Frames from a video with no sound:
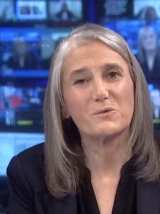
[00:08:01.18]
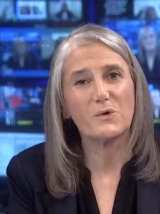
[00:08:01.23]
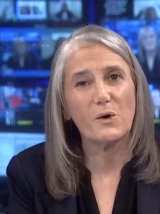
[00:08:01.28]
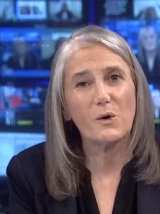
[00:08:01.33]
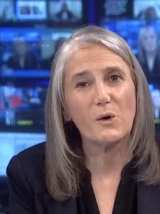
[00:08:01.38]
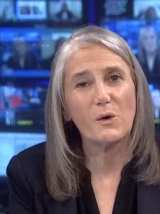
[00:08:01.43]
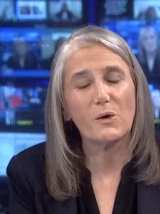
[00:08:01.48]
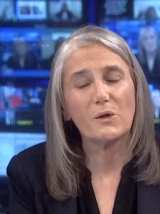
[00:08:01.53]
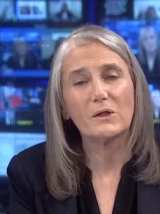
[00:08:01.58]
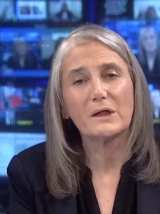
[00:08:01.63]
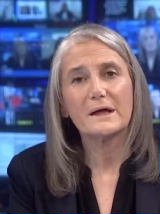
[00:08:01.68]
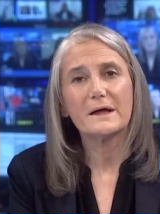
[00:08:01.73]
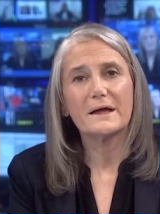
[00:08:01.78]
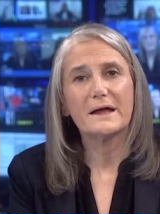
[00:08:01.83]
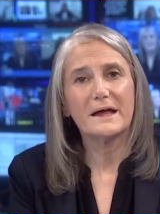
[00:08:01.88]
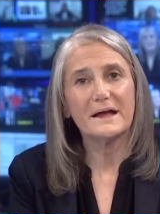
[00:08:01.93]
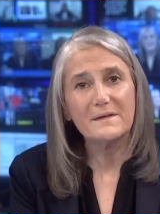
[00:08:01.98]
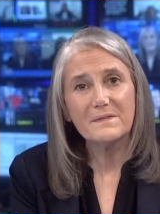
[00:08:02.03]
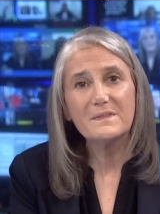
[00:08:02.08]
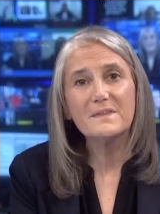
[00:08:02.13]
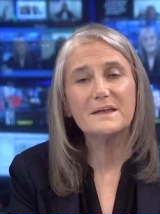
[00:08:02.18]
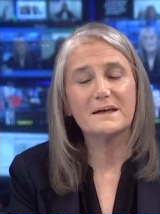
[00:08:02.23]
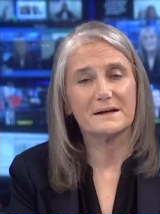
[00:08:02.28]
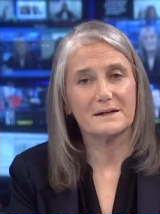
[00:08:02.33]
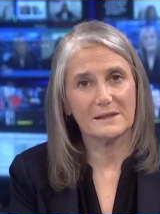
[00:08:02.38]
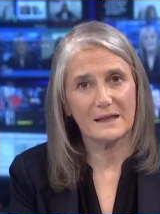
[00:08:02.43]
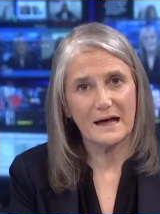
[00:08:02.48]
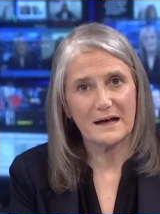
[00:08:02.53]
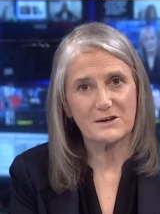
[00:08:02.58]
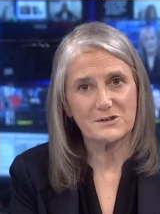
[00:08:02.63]
role in the
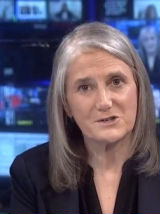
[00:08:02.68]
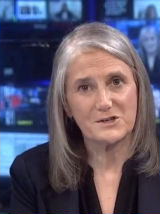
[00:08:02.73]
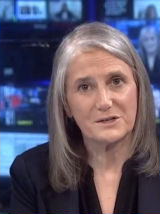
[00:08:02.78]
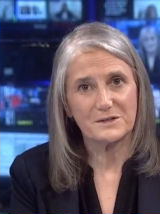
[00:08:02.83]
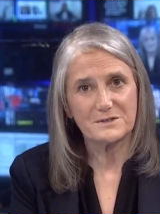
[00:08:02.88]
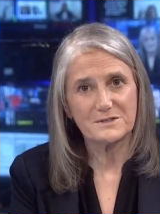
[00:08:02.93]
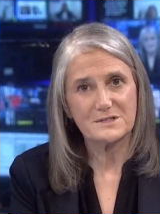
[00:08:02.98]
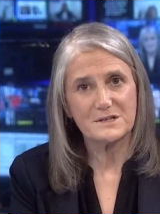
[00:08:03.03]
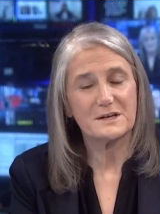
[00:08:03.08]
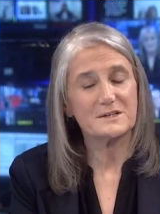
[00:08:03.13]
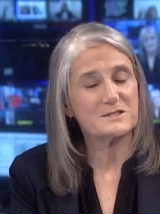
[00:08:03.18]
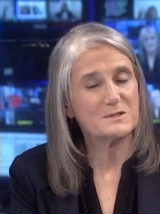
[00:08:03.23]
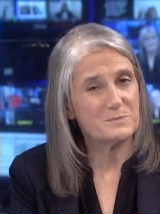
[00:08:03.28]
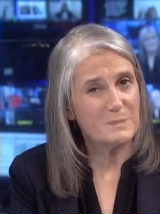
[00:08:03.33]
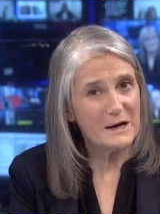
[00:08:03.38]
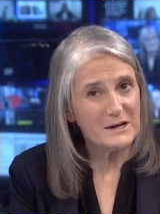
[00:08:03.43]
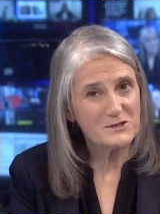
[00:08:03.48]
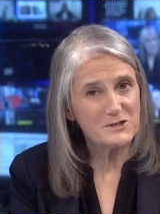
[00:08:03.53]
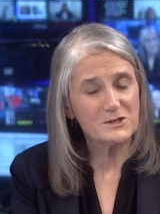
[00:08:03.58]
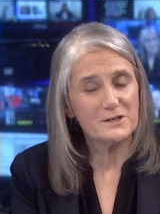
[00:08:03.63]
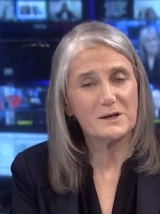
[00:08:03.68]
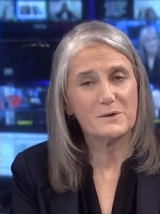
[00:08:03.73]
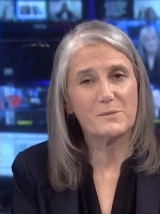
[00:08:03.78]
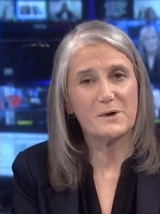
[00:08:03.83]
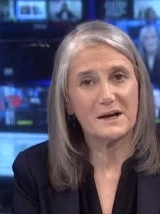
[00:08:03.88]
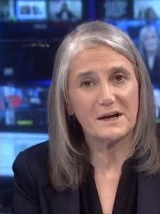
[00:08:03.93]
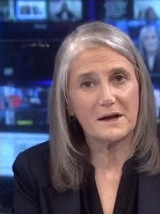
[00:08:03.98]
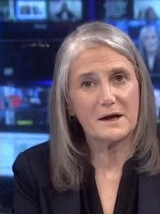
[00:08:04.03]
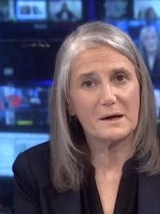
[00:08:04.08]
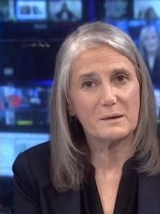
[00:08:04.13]
elections, especially
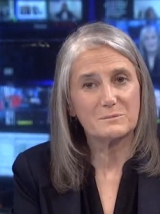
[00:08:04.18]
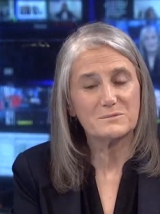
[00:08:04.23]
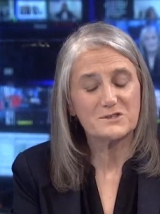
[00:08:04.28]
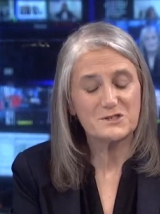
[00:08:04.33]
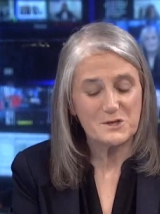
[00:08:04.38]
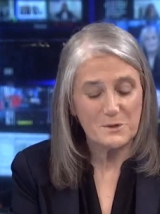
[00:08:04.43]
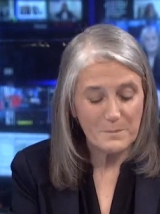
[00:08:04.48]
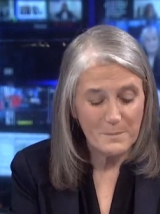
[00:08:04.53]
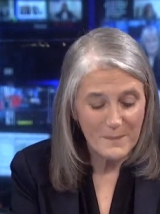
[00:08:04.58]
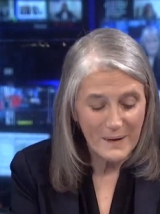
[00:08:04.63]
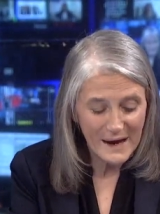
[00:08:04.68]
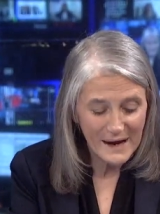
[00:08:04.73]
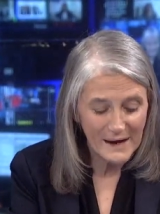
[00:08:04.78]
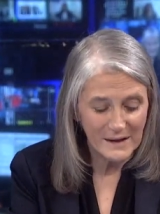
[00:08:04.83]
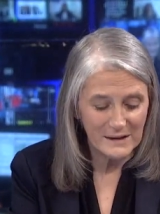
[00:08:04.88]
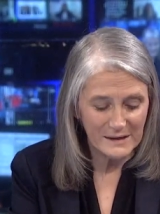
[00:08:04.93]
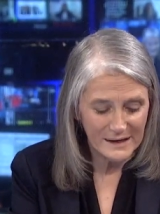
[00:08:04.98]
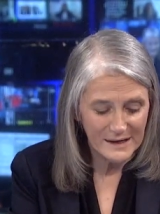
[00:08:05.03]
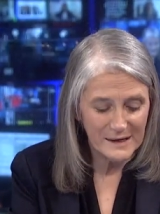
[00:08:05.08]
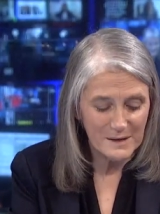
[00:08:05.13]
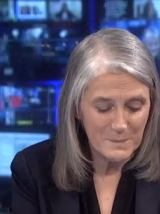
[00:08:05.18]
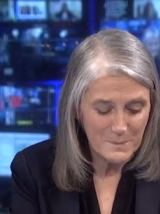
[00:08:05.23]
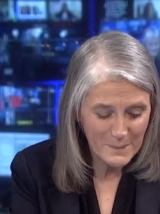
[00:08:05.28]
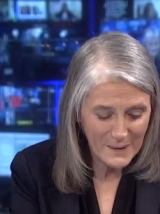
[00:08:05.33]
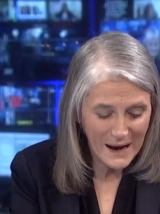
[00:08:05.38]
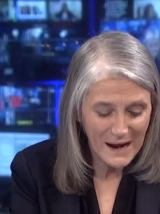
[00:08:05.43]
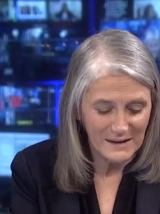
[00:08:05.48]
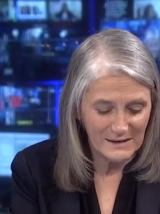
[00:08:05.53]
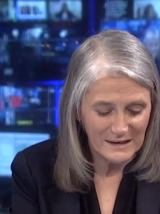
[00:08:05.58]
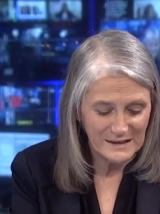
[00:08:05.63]
when it comes to mail-in
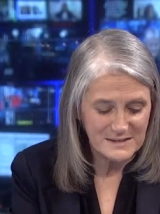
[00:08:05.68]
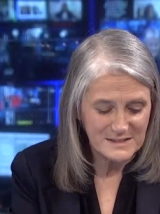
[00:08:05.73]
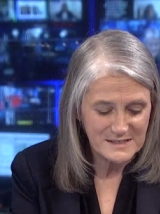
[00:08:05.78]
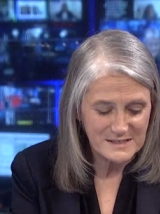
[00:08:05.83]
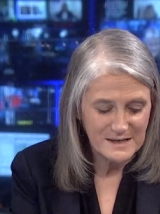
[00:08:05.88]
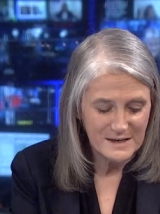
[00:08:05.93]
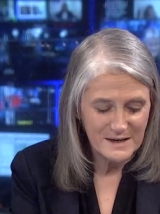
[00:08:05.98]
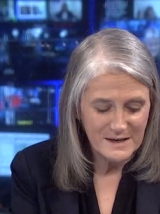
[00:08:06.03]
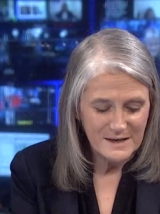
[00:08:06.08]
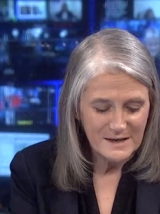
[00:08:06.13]
ballots.